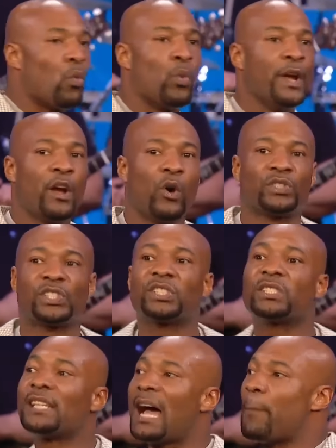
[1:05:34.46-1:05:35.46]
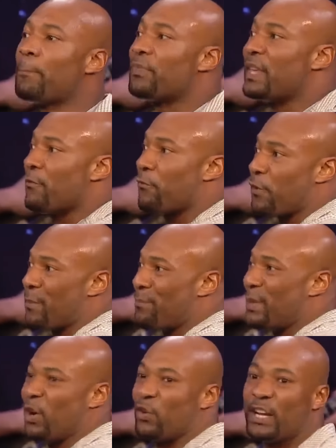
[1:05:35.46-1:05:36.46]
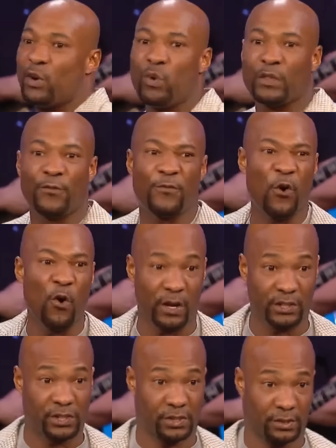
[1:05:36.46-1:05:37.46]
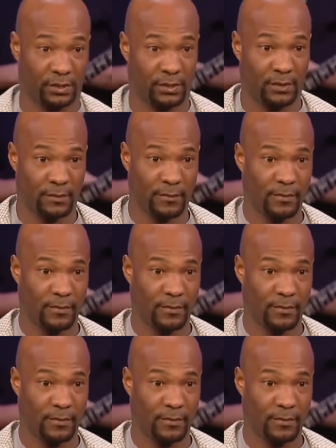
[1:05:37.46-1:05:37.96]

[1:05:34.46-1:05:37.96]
We're going to stop them from building with force.